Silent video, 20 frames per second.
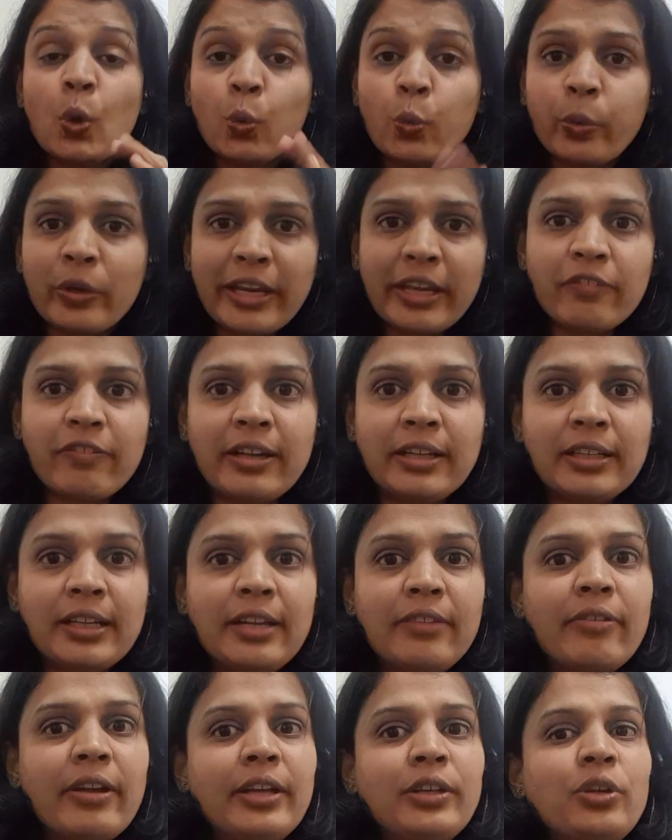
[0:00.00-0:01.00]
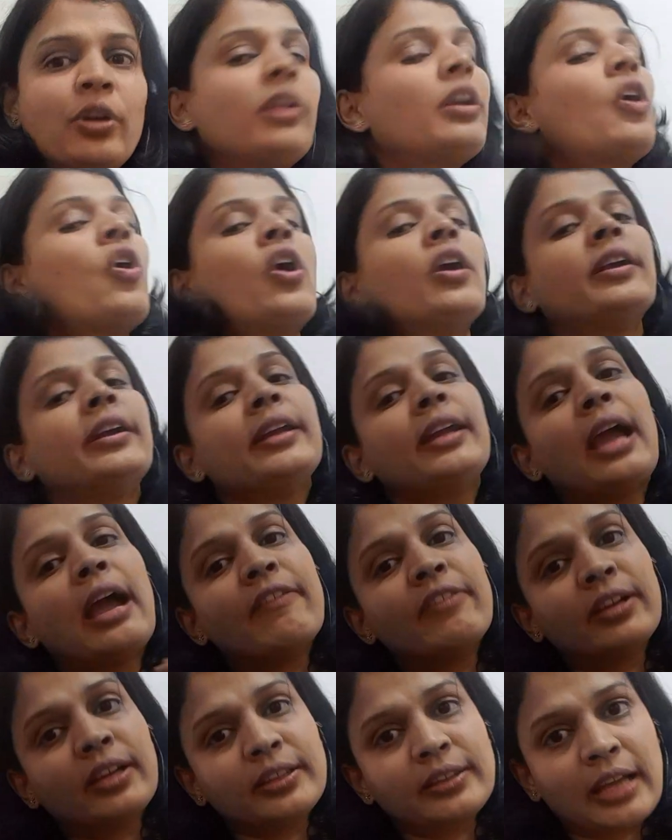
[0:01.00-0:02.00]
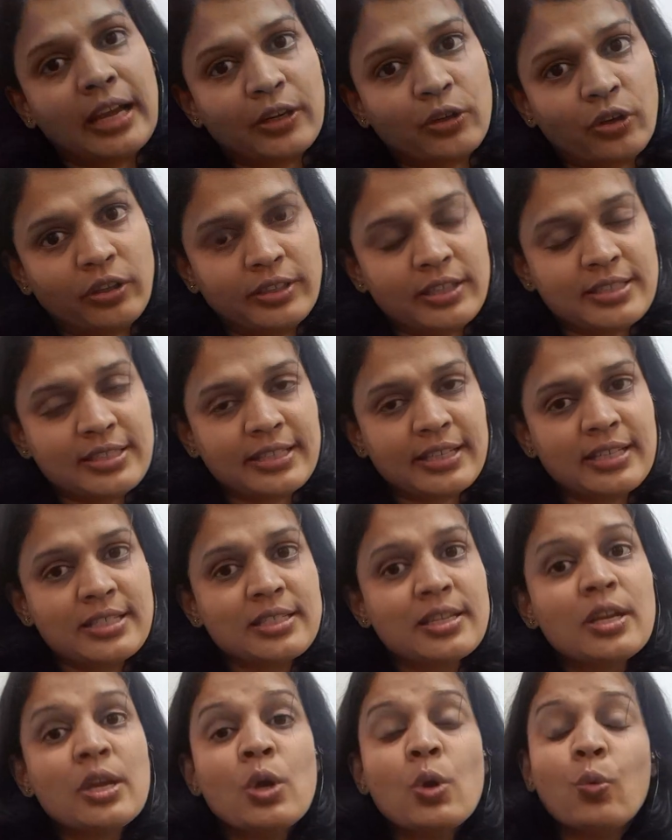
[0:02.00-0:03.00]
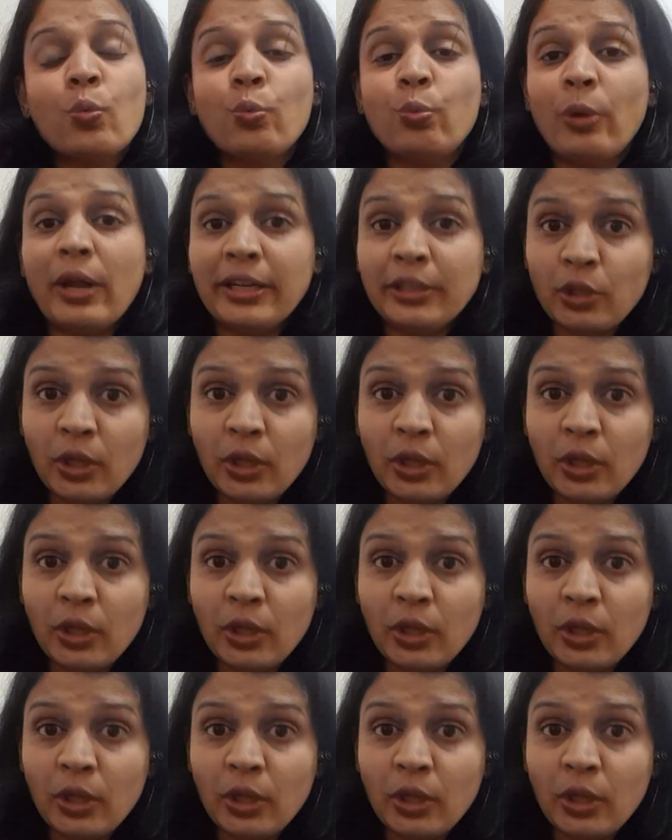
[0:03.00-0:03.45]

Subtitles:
frequently when you're already having a thyroid disease, when